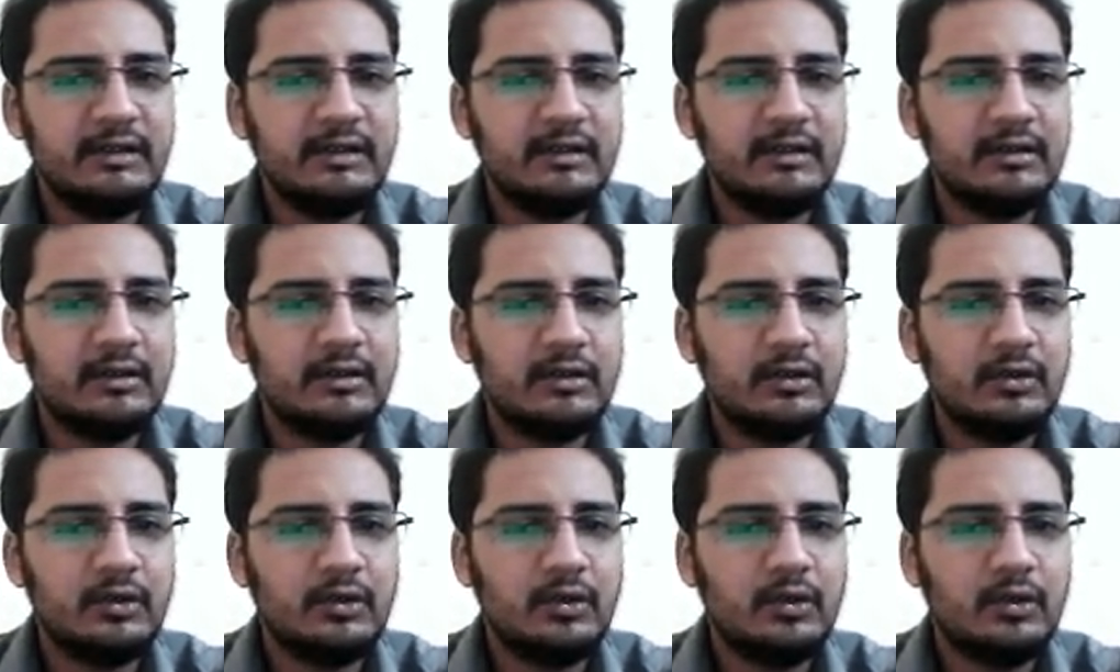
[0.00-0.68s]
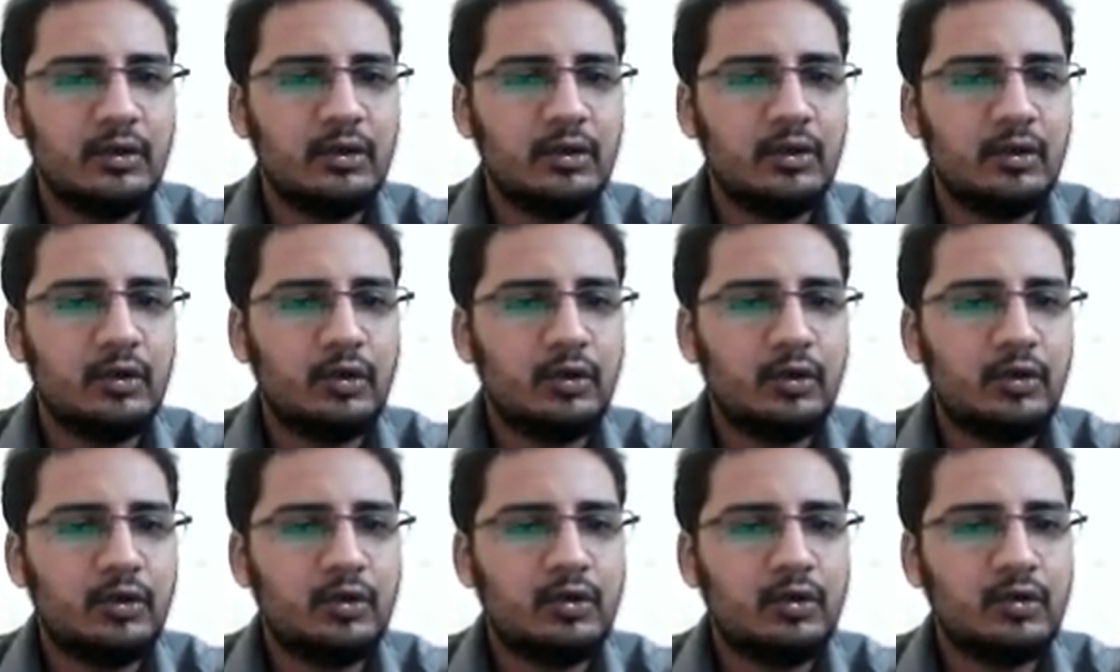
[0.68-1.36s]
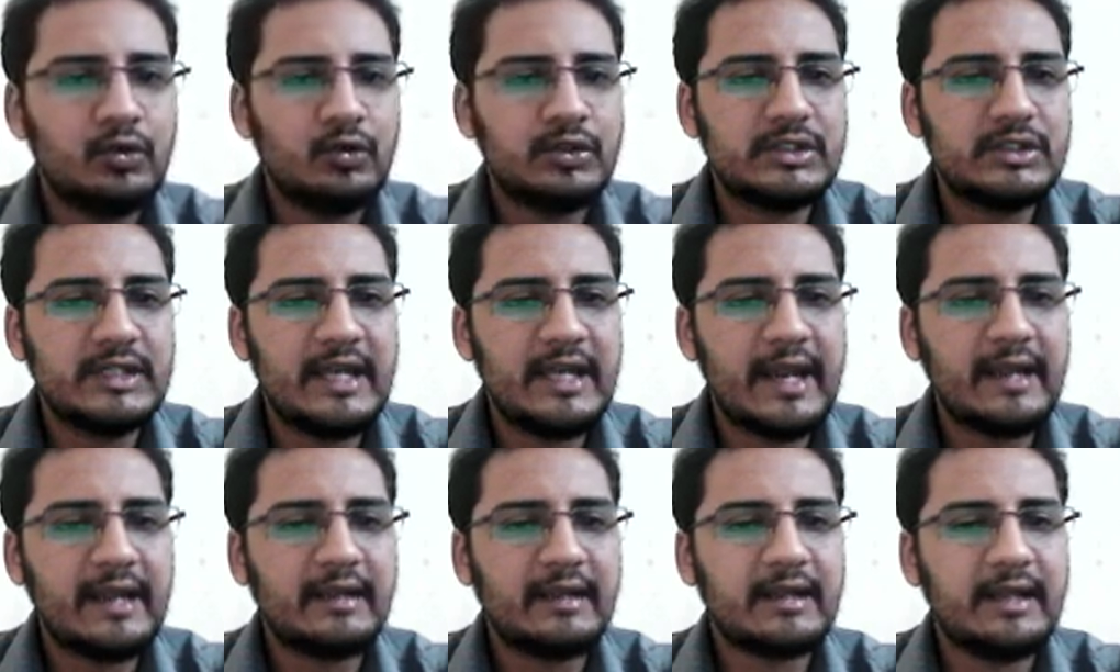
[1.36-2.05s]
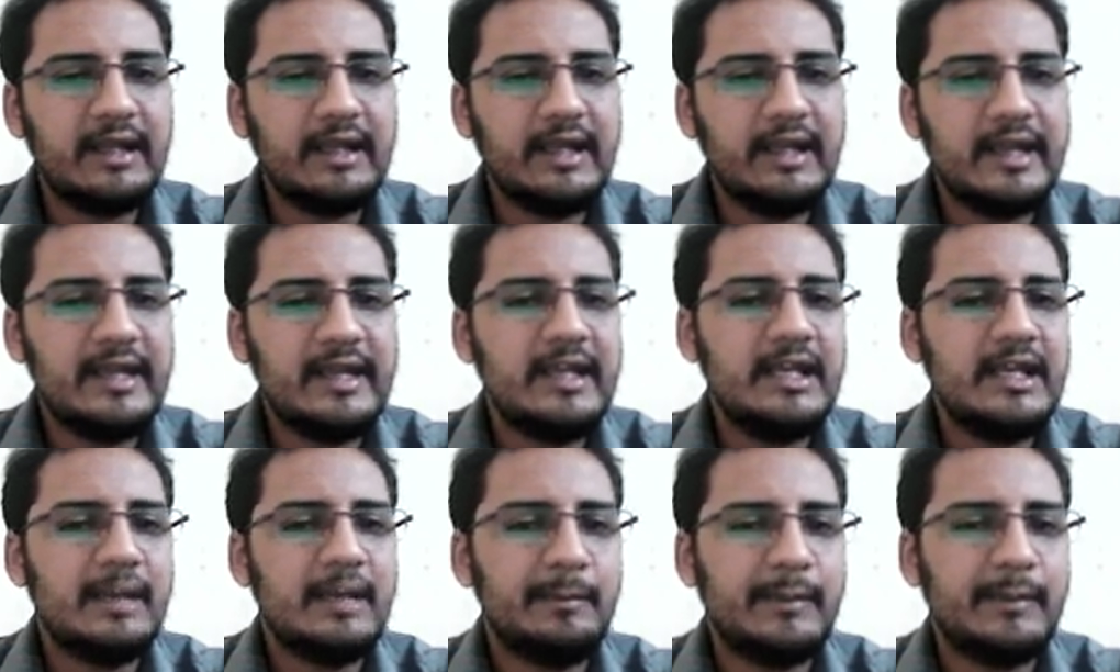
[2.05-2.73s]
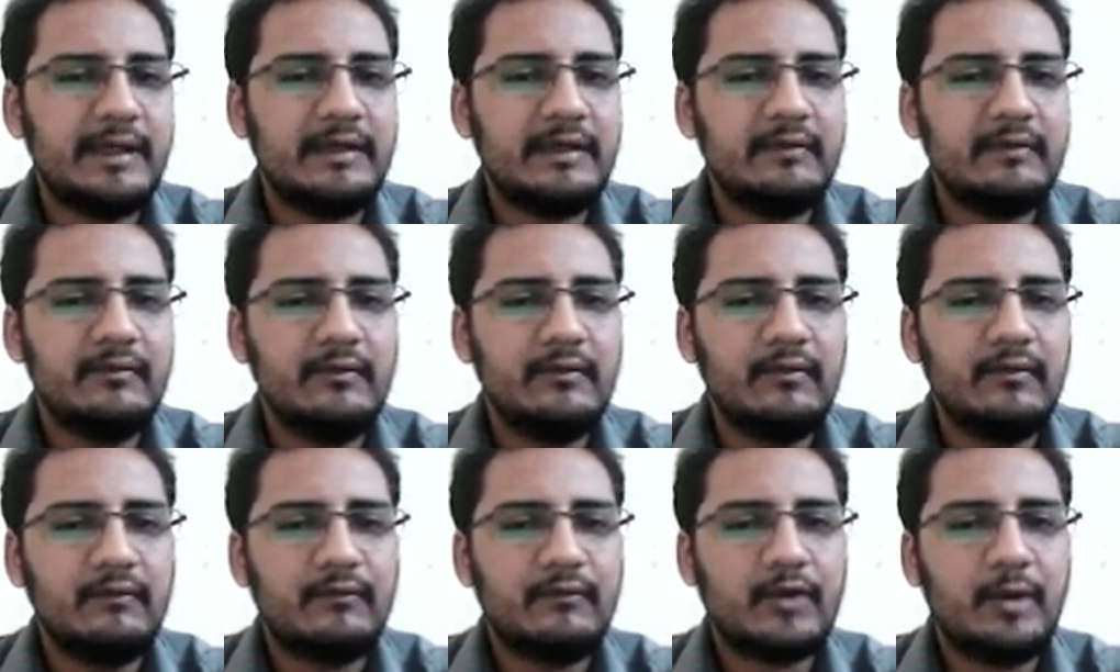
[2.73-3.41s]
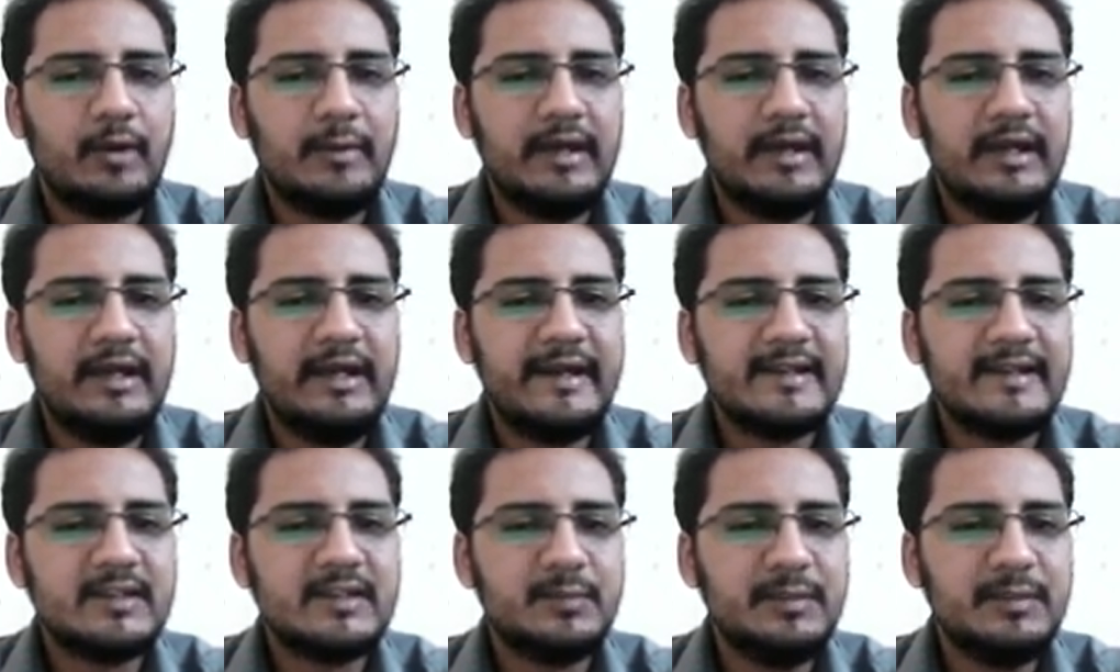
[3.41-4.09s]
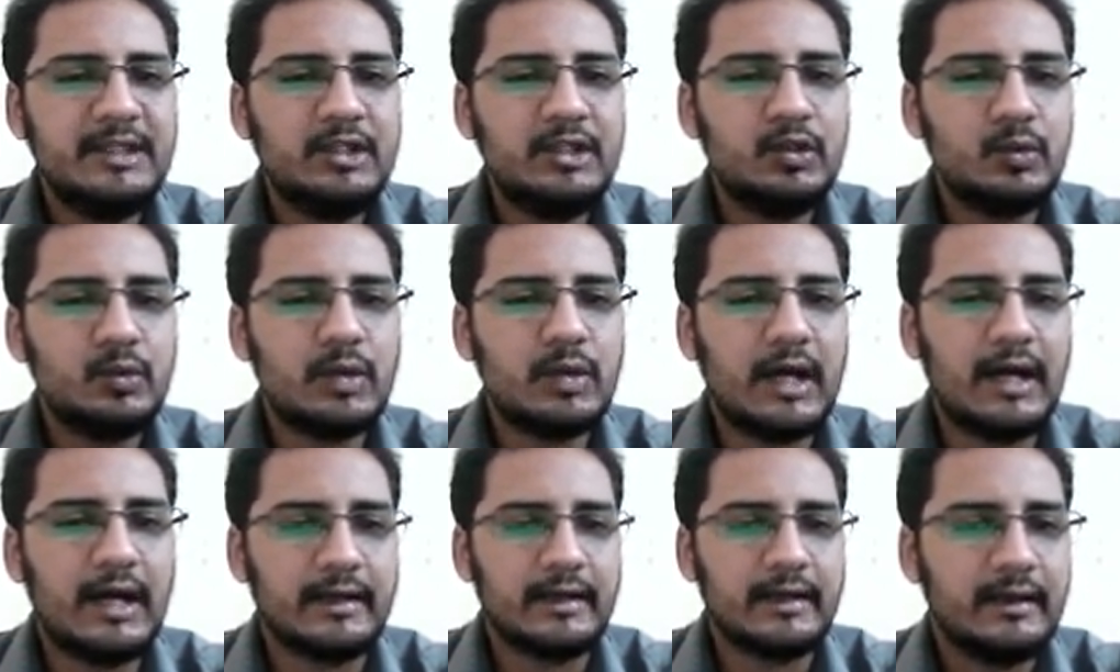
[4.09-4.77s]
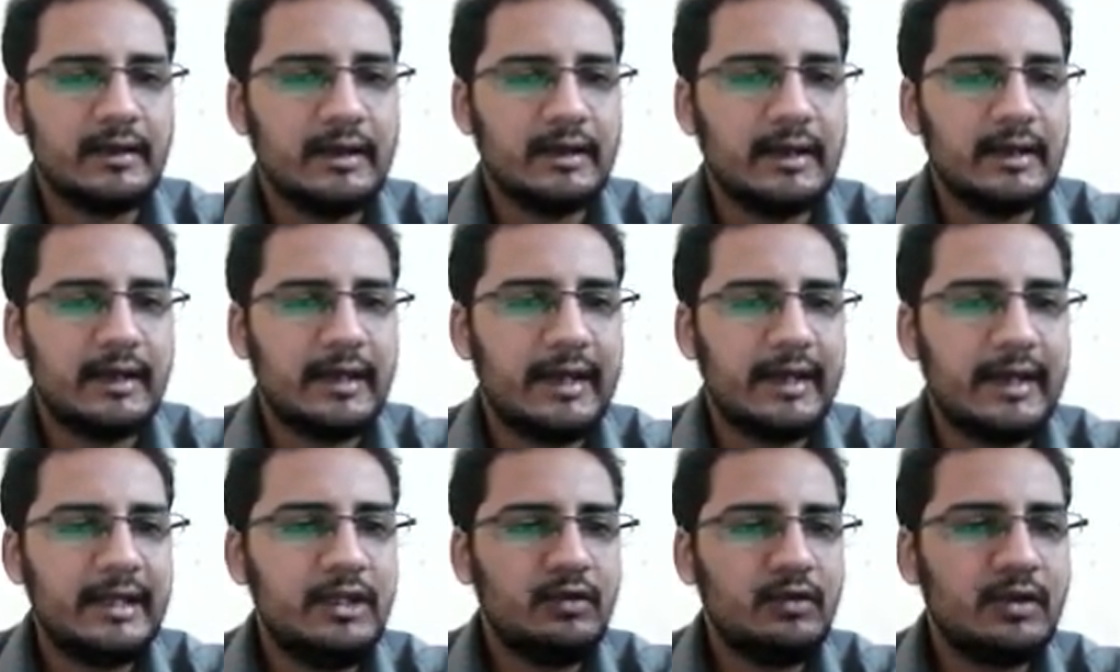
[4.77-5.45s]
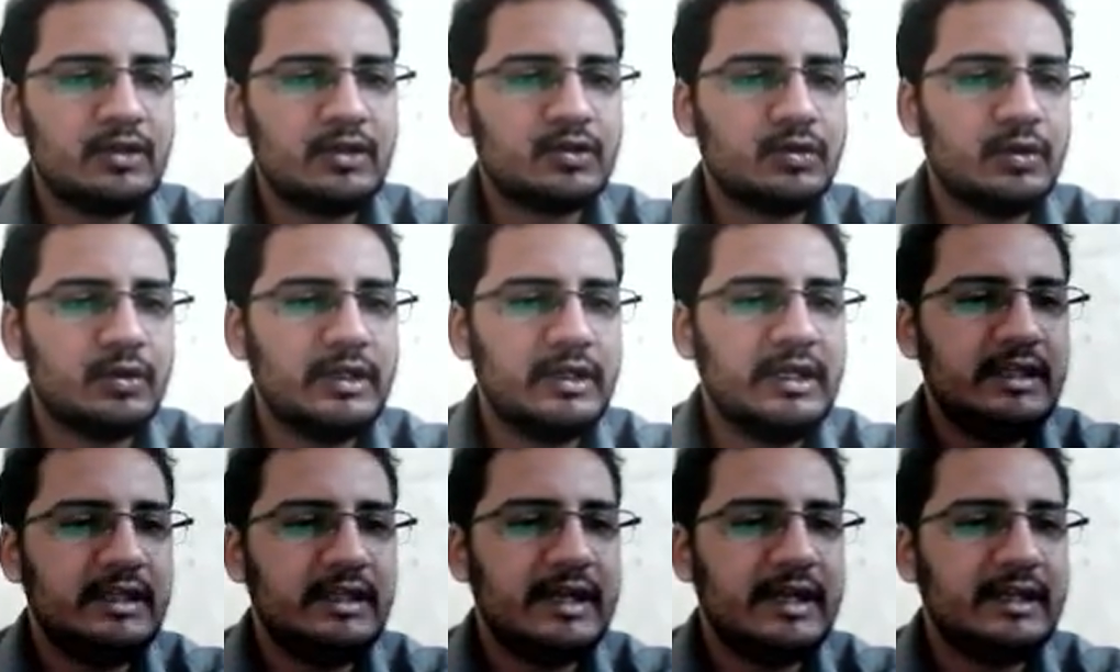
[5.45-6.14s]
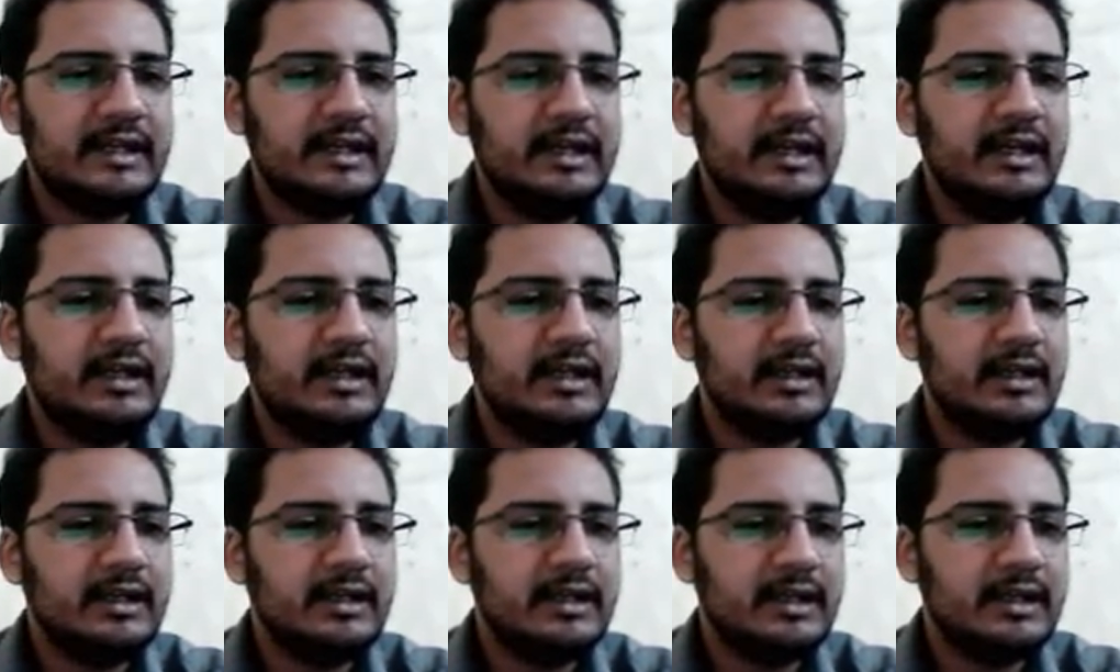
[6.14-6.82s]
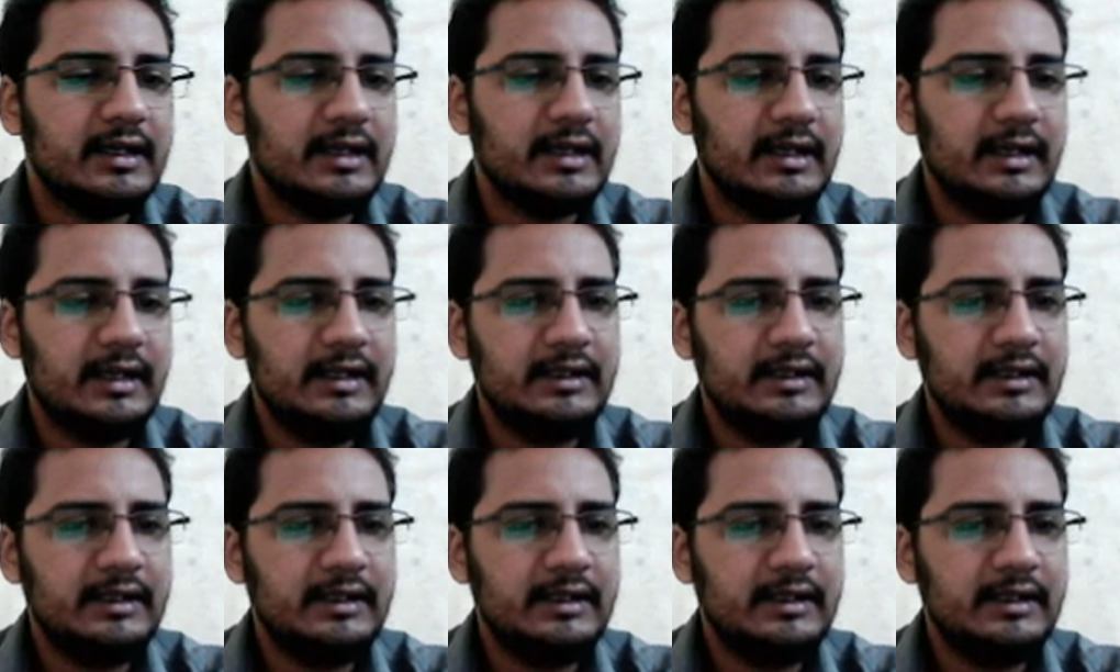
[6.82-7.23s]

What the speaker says: to select any number from index P to R, and you are storing that it in the variable I.